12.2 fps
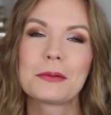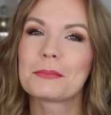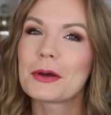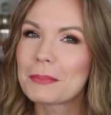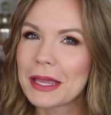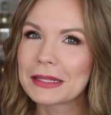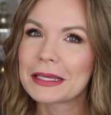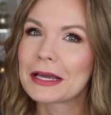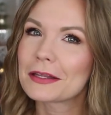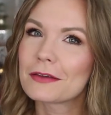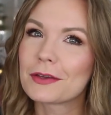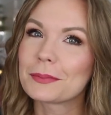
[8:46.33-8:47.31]
but mainly I
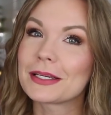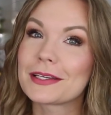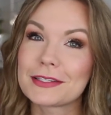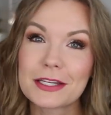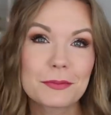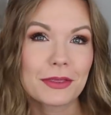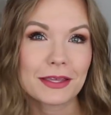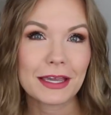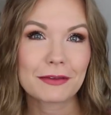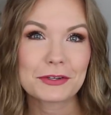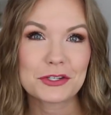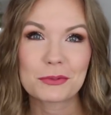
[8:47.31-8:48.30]
love it because Timothy
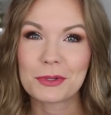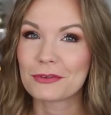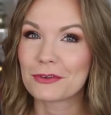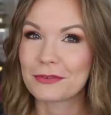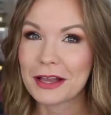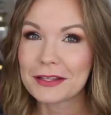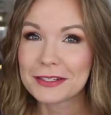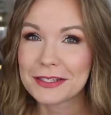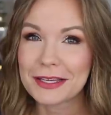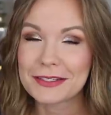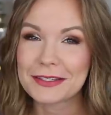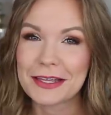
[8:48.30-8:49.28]
gave it to me for
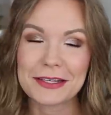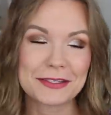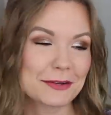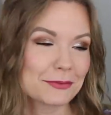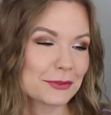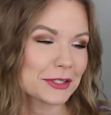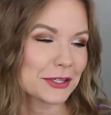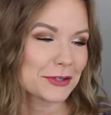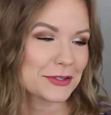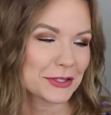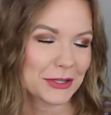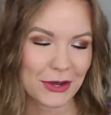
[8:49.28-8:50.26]
Valentine's Day several
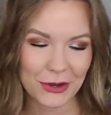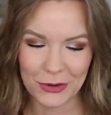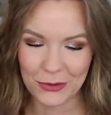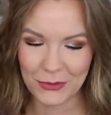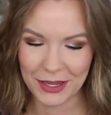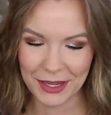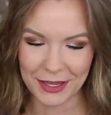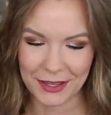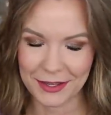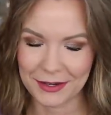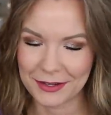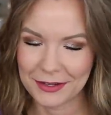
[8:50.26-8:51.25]
years ago
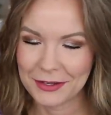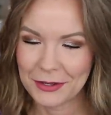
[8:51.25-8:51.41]
and